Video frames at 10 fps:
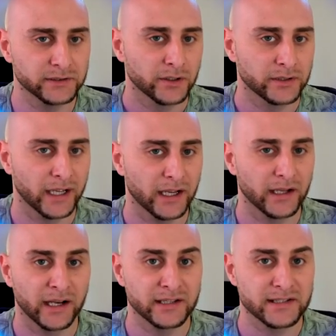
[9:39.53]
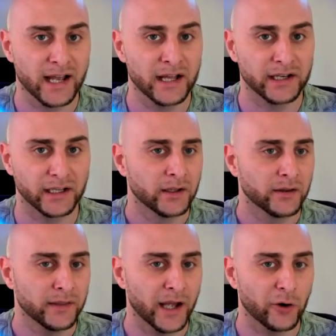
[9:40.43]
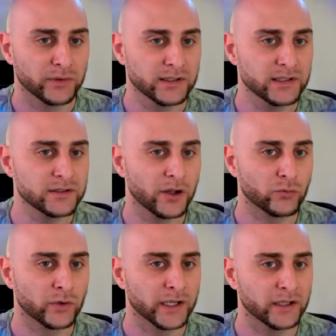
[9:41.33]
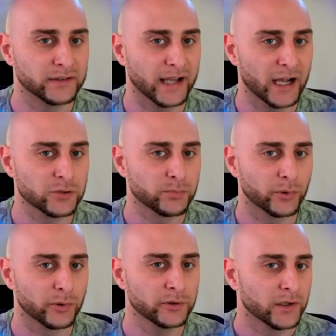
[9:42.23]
okay, and it's adding it. Now, this is not really a dashboard,